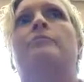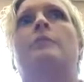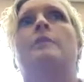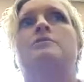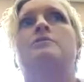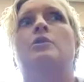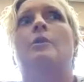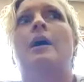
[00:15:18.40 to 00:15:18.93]

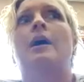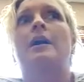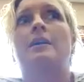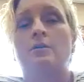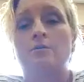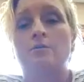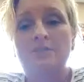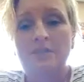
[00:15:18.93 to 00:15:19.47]
So I
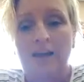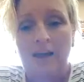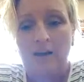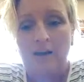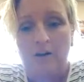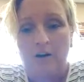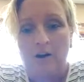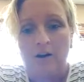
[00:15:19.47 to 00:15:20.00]
used that
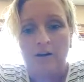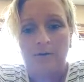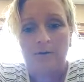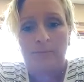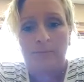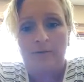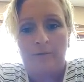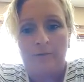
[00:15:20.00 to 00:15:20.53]
card
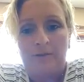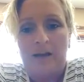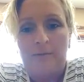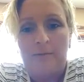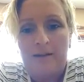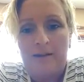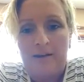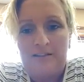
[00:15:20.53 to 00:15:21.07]
without
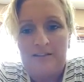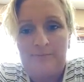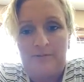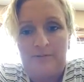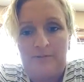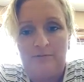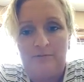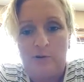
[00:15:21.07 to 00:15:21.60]
my
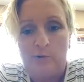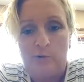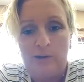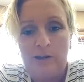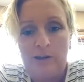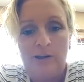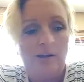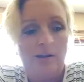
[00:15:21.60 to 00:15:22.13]
husband
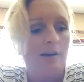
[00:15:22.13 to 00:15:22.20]
knowing,